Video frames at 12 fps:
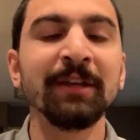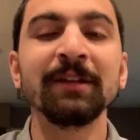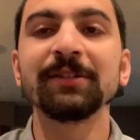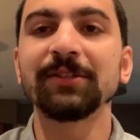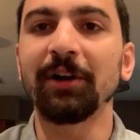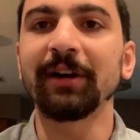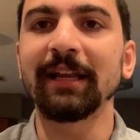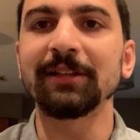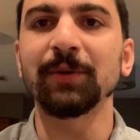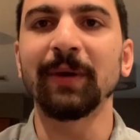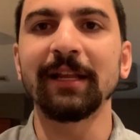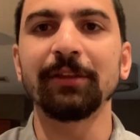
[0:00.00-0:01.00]
Starting at
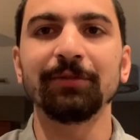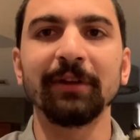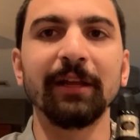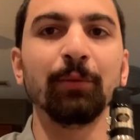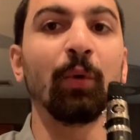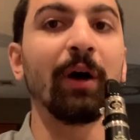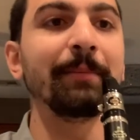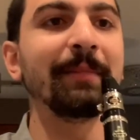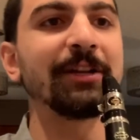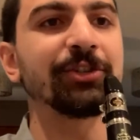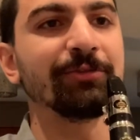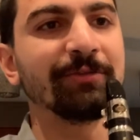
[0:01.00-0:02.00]
23, one
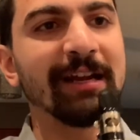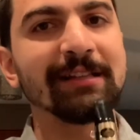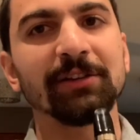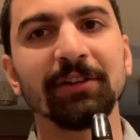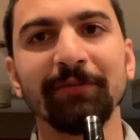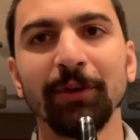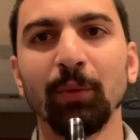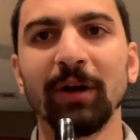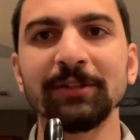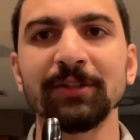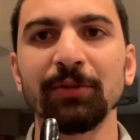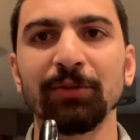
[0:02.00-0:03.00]
measure rest. I'll give you
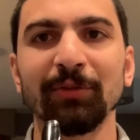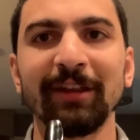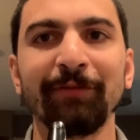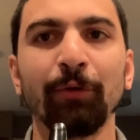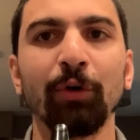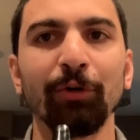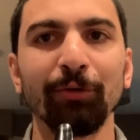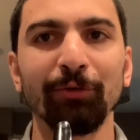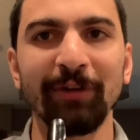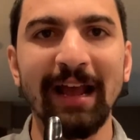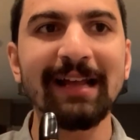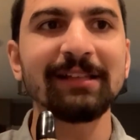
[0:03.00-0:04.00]
1, 2, 3, 4,
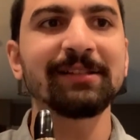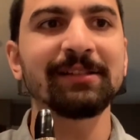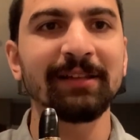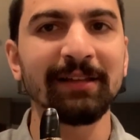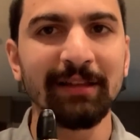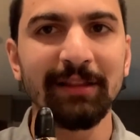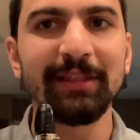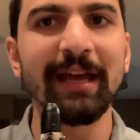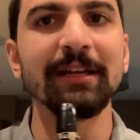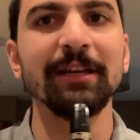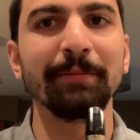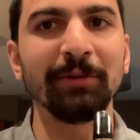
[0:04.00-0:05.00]
rest,
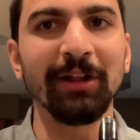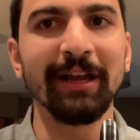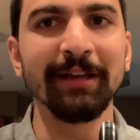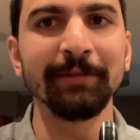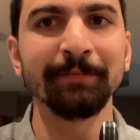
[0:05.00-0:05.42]
then you play.